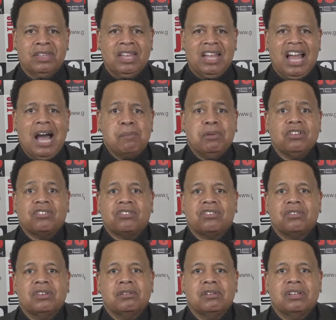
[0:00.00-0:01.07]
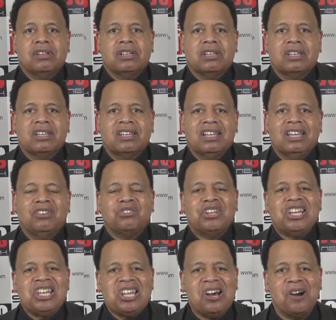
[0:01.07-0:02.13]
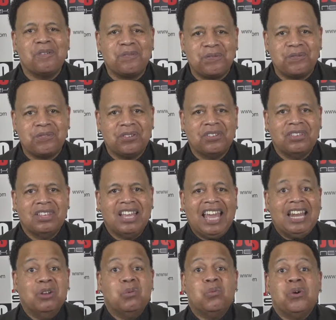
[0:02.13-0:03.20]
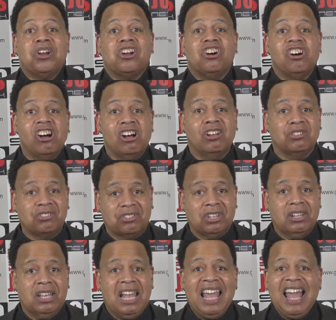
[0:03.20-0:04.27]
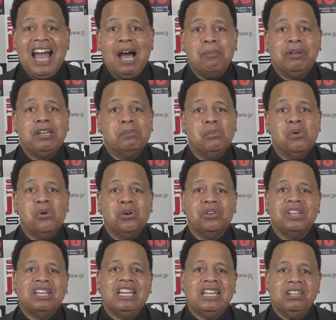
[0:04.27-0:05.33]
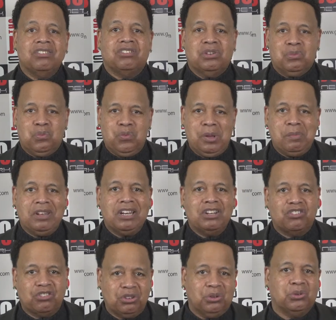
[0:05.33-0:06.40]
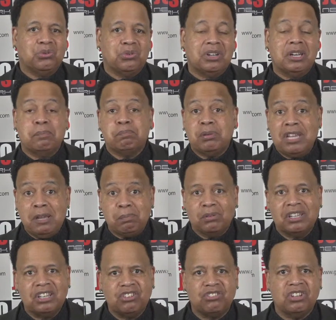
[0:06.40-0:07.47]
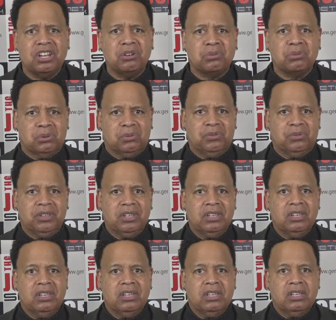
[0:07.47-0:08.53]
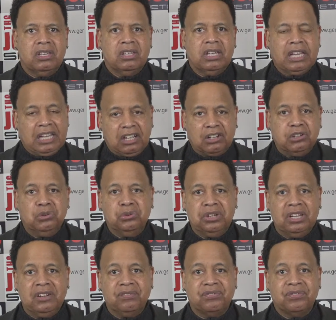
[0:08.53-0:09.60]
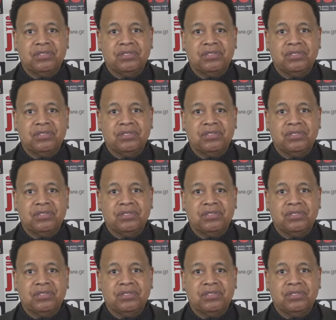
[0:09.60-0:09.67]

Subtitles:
how much is enough? And at what cost? How many more innocent women and children and people in general, including